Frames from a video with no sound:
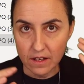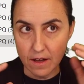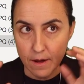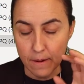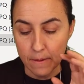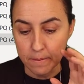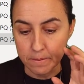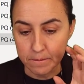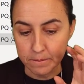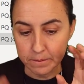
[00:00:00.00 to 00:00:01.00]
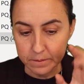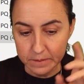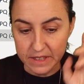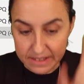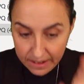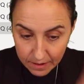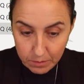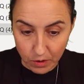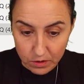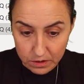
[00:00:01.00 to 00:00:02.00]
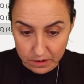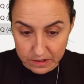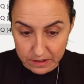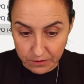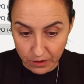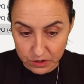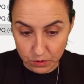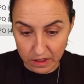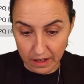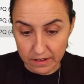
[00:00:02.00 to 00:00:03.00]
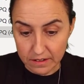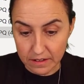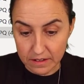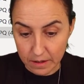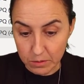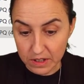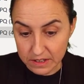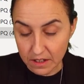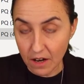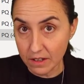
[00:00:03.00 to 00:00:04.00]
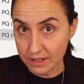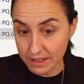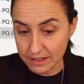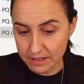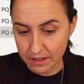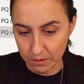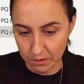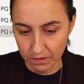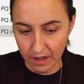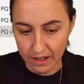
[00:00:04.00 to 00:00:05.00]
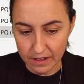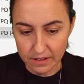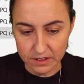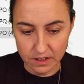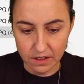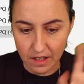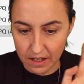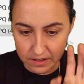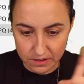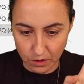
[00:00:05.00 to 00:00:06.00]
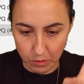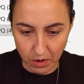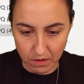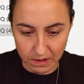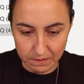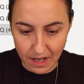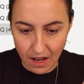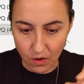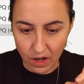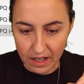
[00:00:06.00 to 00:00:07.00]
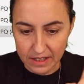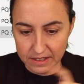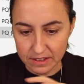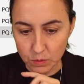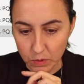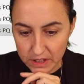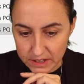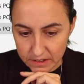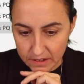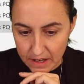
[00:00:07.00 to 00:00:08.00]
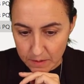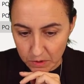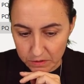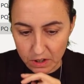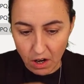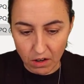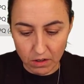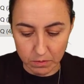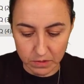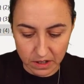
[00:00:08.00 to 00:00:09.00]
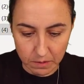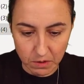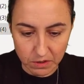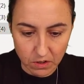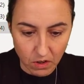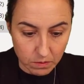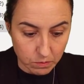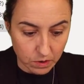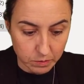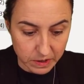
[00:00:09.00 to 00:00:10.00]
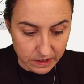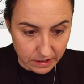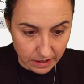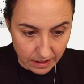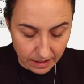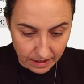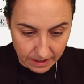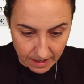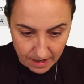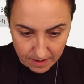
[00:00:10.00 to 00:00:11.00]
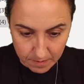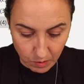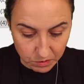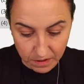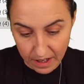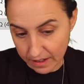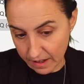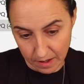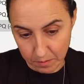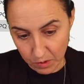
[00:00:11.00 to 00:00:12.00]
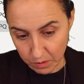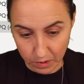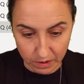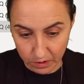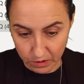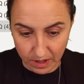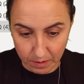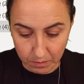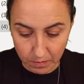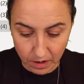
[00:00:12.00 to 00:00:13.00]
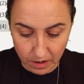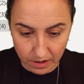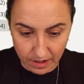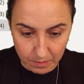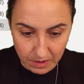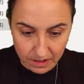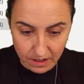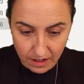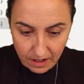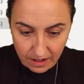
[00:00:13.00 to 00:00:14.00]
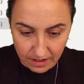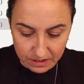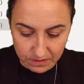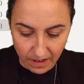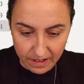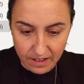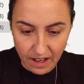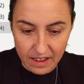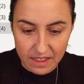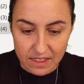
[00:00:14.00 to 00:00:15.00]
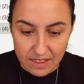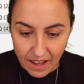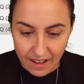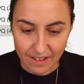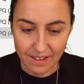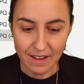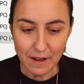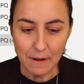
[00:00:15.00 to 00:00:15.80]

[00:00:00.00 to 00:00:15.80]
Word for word: um, the table is the first thing. The table is our data table, right? So that is no problem. Now, it says, what is the name of the column? The name of the column will be name or file name or whatever you name, name it. That's fine. And then